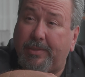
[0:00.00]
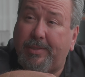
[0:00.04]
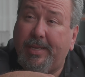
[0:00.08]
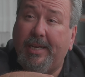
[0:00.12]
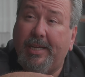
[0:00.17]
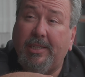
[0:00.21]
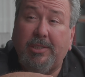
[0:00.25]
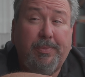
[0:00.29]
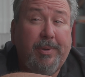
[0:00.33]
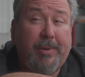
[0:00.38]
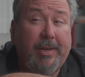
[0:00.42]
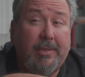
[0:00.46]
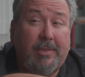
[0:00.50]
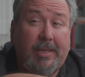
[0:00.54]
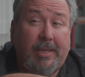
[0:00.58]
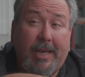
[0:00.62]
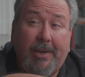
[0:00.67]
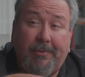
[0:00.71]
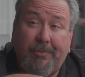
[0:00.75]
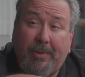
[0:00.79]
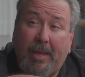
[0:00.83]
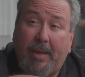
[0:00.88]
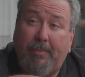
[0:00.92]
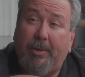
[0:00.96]
The dash pad's
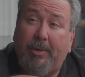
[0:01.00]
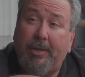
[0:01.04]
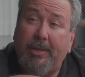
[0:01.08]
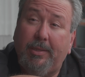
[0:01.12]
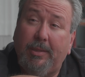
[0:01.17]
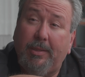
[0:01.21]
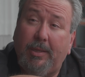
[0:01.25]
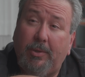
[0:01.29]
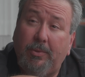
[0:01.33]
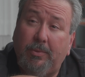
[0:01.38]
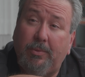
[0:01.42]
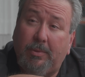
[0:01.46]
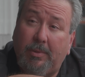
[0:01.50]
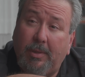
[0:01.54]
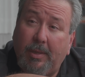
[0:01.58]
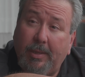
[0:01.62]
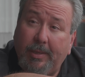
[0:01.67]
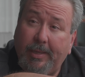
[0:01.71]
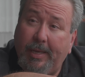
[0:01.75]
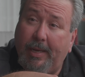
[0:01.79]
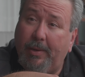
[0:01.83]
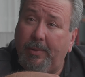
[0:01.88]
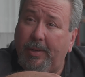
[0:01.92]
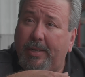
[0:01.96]
half that money alone.
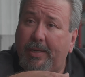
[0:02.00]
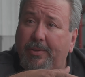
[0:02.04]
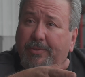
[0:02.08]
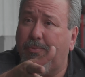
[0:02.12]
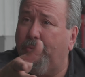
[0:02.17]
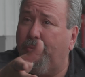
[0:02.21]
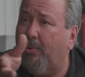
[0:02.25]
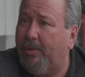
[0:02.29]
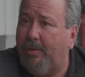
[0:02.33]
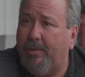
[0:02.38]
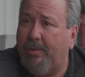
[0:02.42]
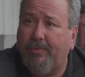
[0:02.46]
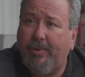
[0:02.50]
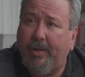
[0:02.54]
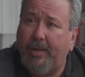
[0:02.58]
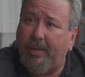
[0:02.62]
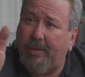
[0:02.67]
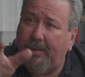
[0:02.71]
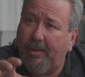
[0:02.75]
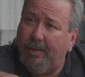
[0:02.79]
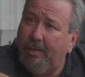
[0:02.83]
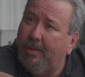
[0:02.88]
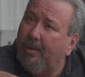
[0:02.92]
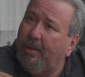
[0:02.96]
Right. It is more. You're
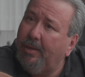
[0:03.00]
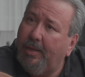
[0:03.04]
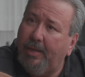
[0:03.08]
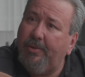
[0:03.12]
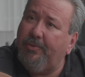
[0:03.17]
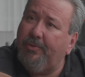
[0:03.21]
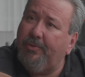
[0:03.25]
right. It is more.